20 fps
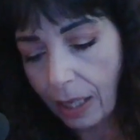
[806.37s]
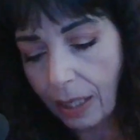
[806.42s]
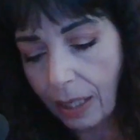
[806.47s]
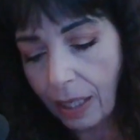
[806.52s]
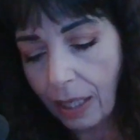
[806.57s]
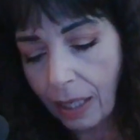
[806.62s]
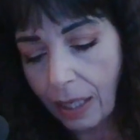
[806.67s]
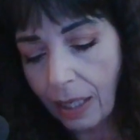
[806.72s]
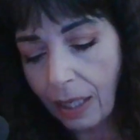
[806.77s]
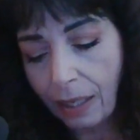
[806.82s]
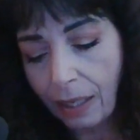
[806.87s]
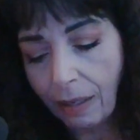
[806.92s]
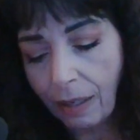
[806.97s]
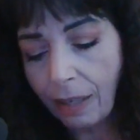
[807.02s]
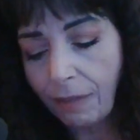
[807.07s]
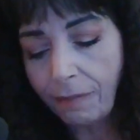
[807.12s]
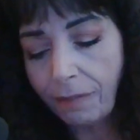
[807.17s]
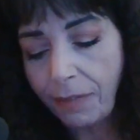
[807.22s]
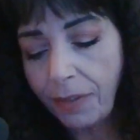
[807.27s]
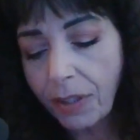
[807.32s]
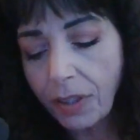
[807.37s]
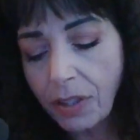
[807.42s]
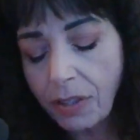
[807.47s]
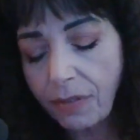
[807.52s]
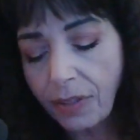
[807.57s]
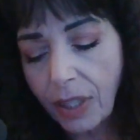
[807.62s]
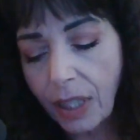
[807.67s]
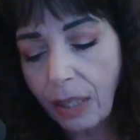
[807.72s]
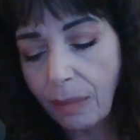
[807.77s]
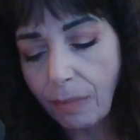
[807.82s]
It feels
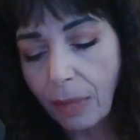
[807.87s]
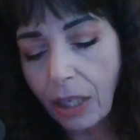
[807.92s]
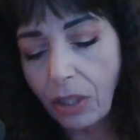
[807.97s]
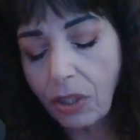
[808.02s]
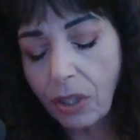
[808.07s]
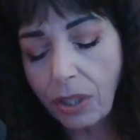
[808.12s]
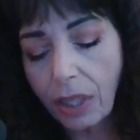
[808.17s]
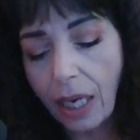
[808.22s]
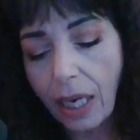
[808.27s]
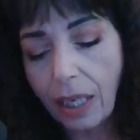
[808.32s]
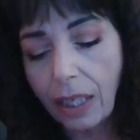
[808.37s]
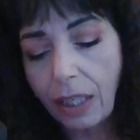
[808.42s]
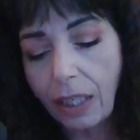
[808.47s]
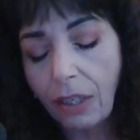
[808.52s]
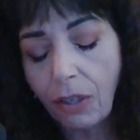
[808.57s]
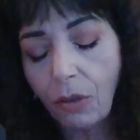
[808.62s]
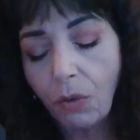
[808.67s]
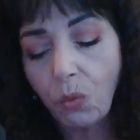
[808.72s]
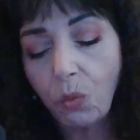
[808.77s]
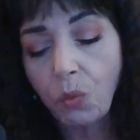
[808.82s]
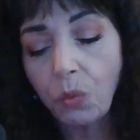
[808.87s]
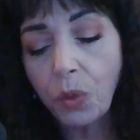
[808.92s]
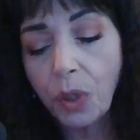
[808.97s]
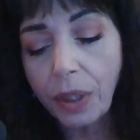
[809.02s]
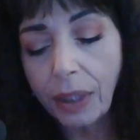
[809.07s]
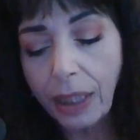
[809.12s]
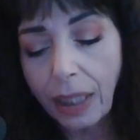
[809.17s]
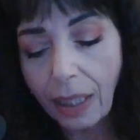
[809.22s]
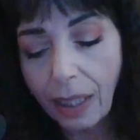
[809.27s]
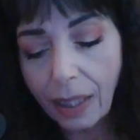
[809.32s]
very much like you're
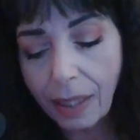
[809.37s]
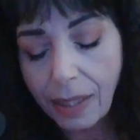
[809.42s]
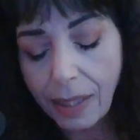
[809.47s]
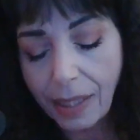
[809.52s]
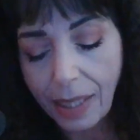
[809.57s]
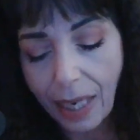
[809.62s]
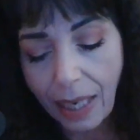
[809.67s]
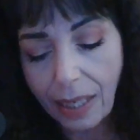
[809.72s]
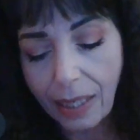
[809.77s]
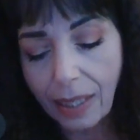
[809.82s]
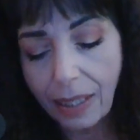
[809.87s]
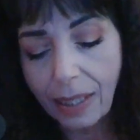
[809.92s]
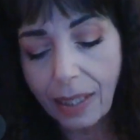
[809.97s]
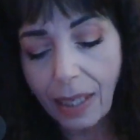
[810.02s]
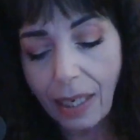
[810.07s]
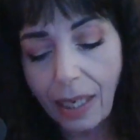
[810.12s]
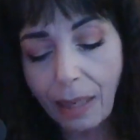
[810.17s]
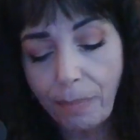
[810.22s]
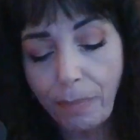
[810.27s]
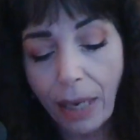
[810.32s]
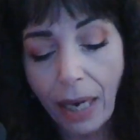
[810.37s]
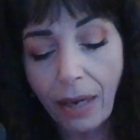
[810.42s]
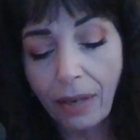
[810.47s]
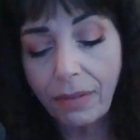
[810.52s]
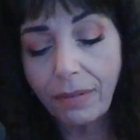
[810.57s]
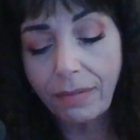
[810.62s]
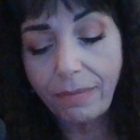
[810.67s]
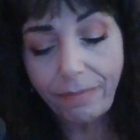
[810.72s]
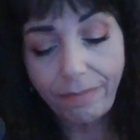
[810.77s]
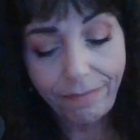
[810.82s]
really excited about
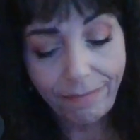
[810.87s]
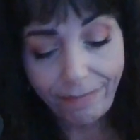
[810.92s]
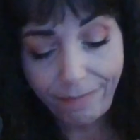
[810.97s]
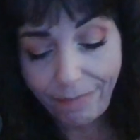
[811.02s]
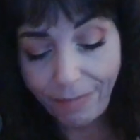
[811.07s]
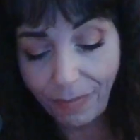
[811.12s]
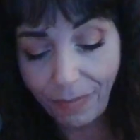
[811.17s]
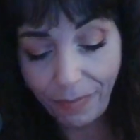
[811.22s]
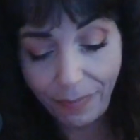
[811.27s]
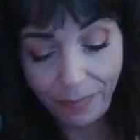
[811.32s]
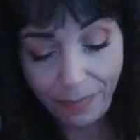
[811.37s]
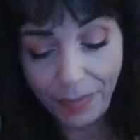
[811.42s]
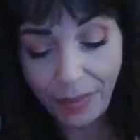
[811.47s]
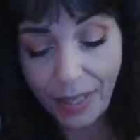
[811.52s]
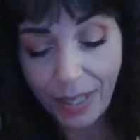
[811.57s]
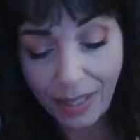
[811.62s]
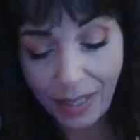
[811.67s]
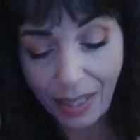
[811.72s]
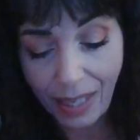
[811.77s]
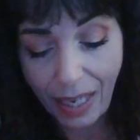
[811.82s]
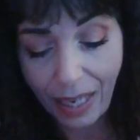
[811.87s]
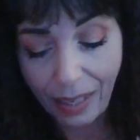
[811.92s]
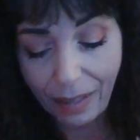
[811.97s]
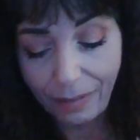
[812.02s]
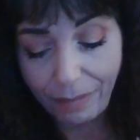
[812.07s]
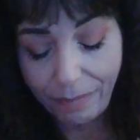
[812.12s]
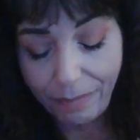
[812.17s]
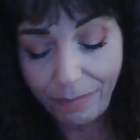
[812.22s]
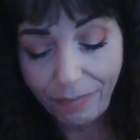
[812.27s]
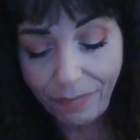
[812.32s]
this thing,
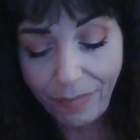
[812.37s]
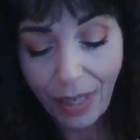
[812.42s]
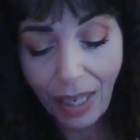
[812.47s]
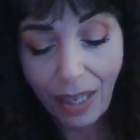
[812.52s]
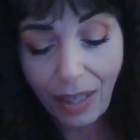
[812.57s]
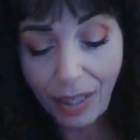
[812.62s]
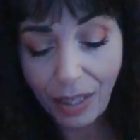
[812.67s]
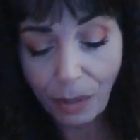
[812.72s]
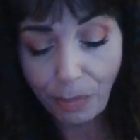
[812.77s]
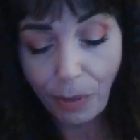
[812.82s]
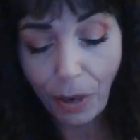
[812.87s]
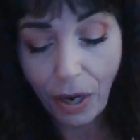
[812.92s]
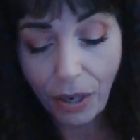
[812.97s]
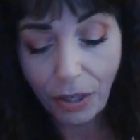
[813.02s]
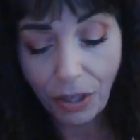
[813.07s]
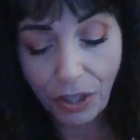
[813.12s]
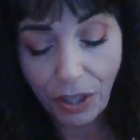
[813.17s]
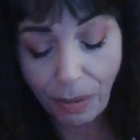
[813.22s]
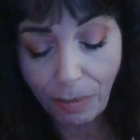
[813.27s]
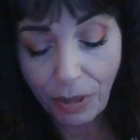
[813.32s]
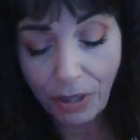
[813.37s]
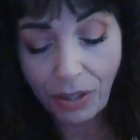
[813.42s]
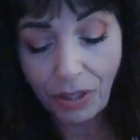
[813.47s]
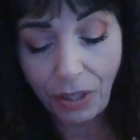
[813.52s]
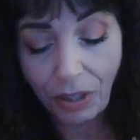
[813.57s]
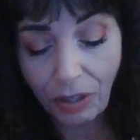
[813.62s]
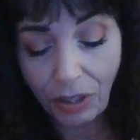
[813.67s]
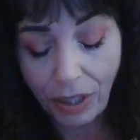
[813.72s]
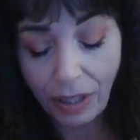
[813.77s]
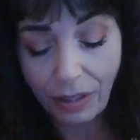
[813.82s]
this partnership, this
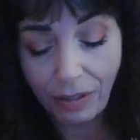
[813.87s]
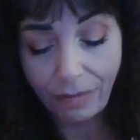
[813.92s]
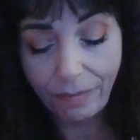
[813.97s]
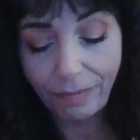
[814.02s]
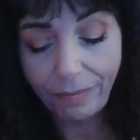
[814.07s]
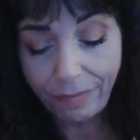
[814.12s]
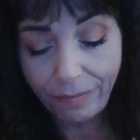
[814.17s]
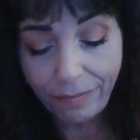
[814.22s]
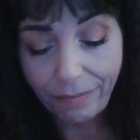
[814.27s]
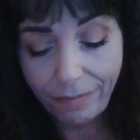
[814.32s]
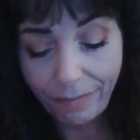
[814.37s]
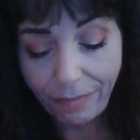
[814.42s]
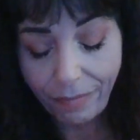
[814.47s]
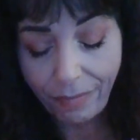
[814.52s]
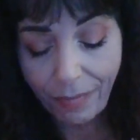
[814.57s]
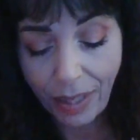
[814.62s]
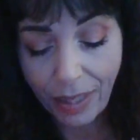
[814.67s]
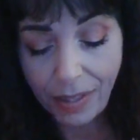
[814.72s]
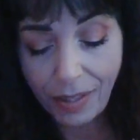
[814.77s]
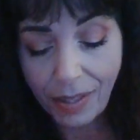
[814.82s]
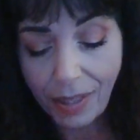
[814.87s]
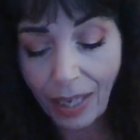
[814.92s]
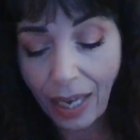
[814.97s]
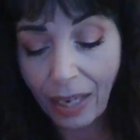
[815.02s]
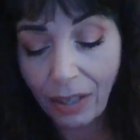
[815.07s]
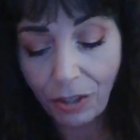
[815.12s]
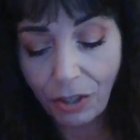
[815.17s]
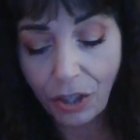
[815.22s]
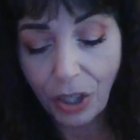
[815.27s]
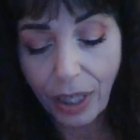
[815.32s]
union, this
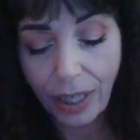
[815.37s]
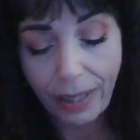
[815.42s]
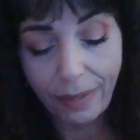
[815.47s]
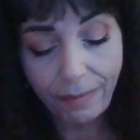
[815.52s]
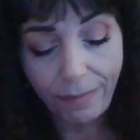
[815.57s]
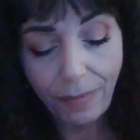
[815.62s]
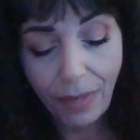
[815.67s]
energy.